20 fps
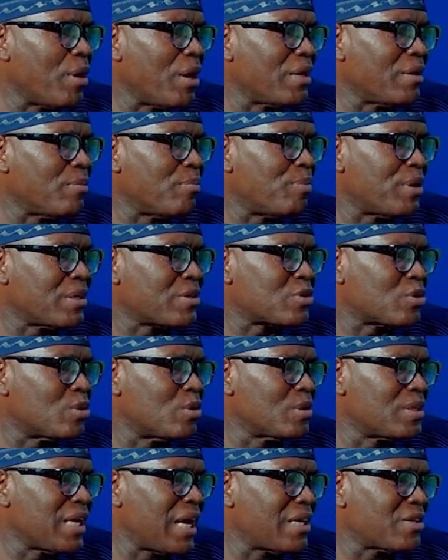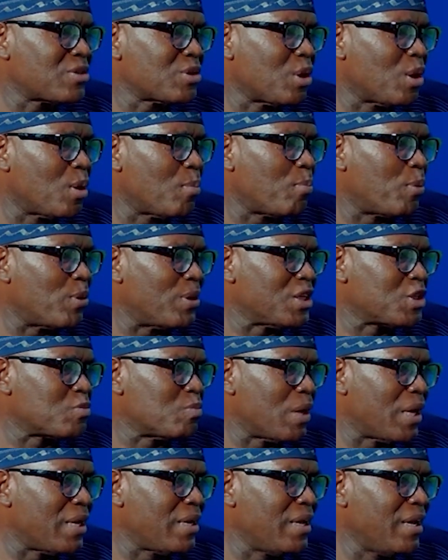soldiers or
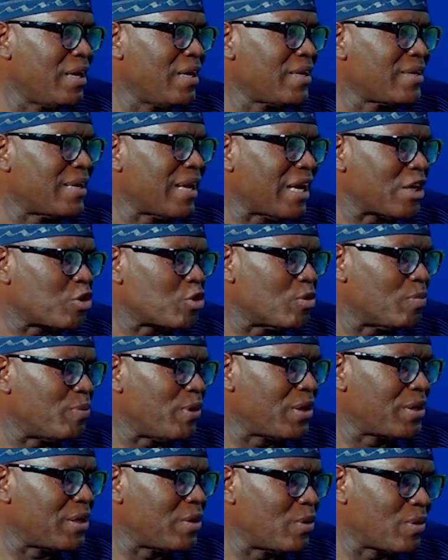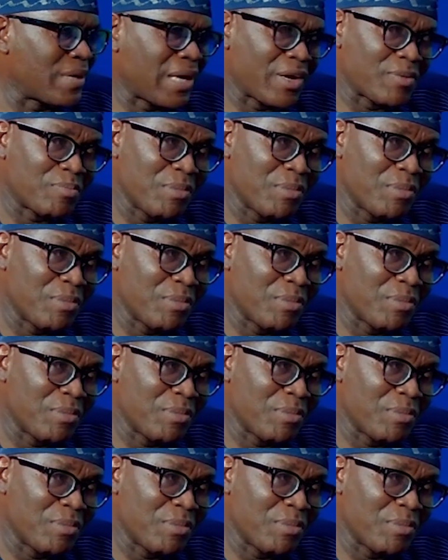policemen that should be on the lookout?